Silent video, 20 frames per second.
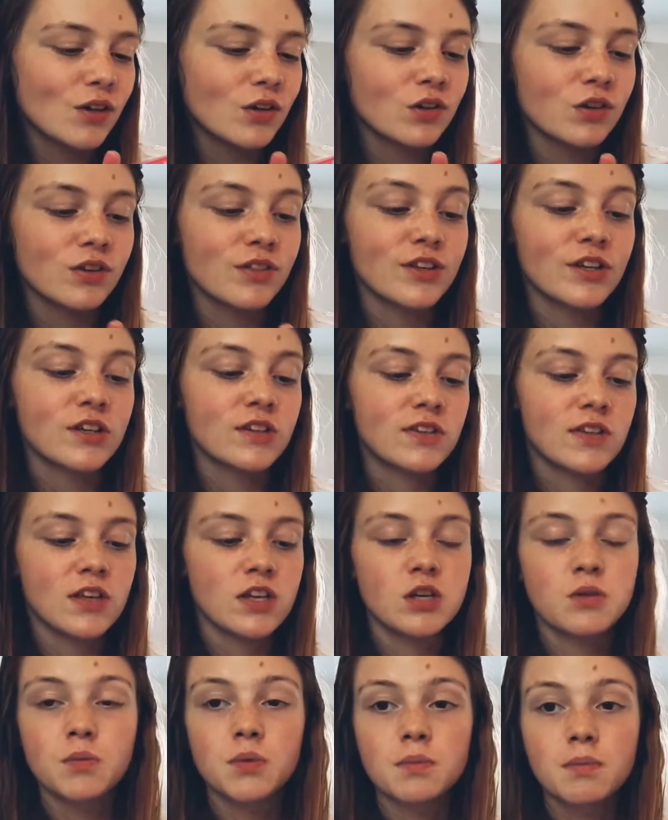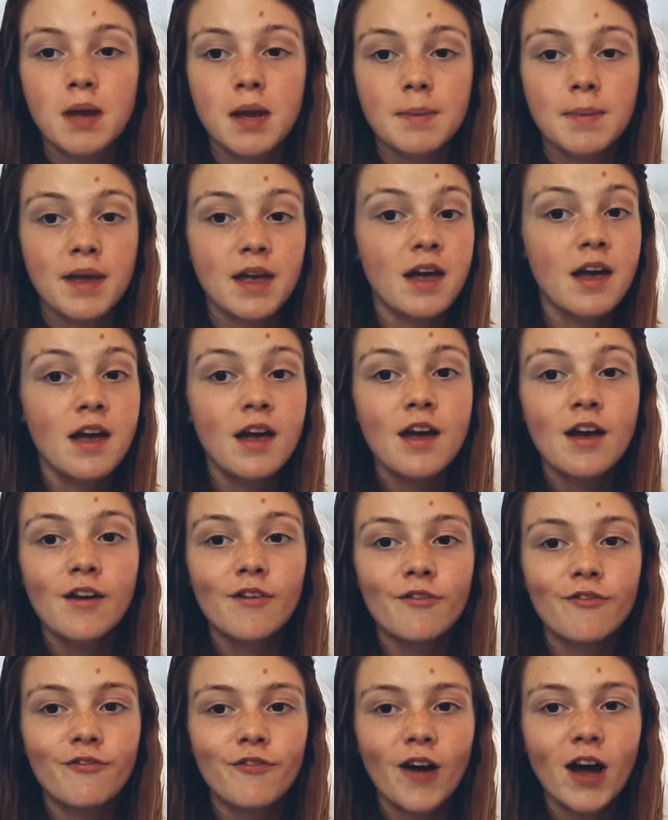or things that you would maybe
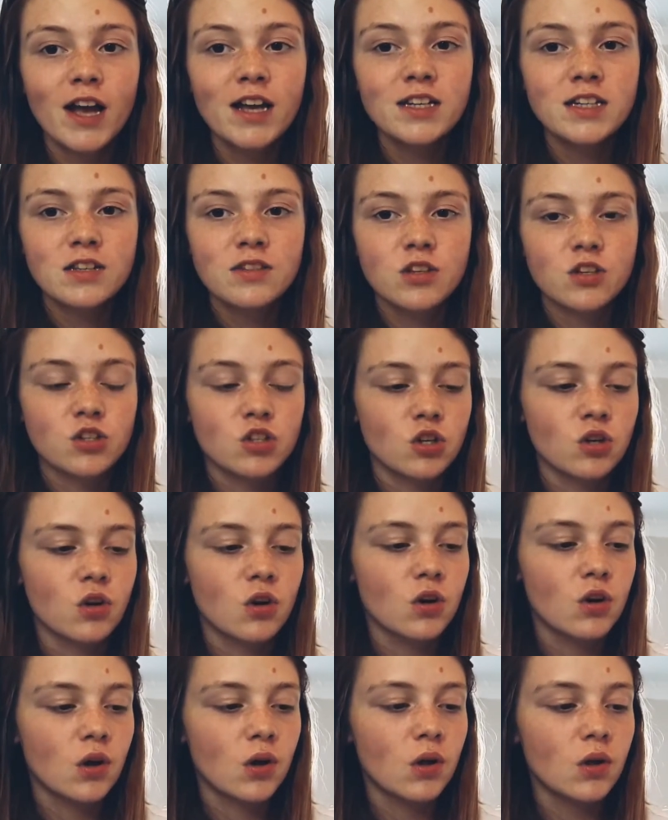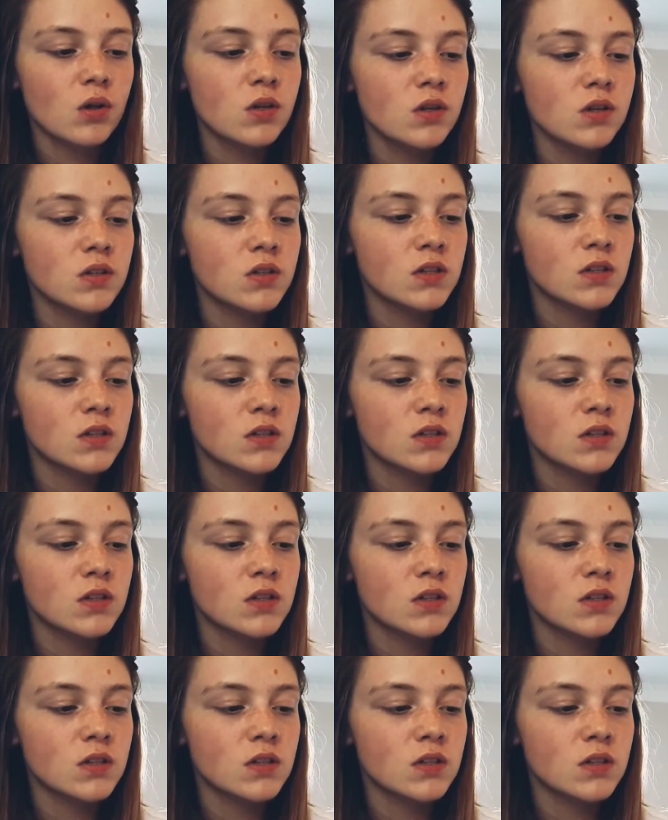find in the jungle.